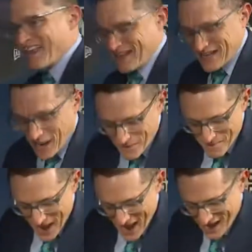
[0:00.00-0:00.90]
and that wouldn't want to
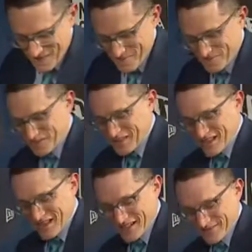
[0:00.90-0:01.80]
rock that.
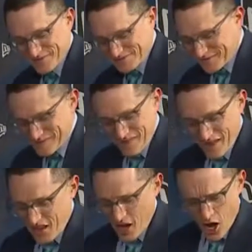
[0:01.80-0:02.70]

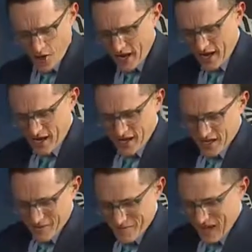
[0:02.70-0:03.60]
Oh yeah,
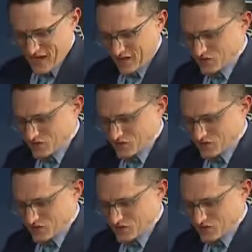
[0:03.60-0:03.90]
coming back